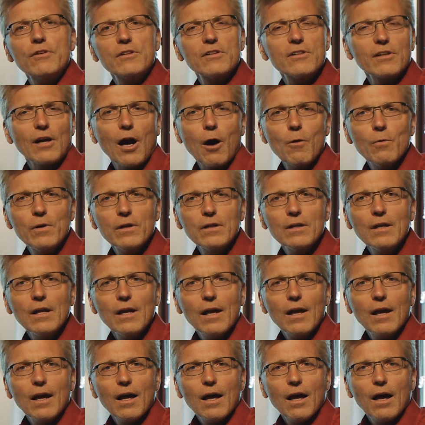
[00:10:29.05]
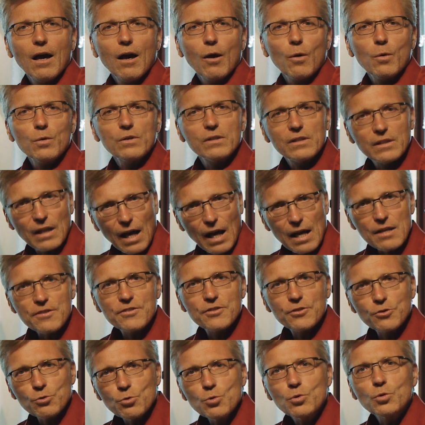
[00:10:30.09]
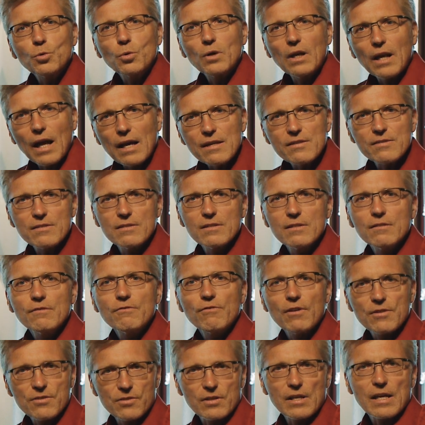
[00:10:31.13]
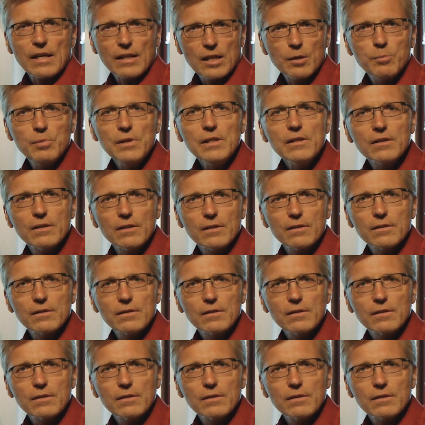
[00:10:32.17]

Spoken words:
in all situations in our life, and by doing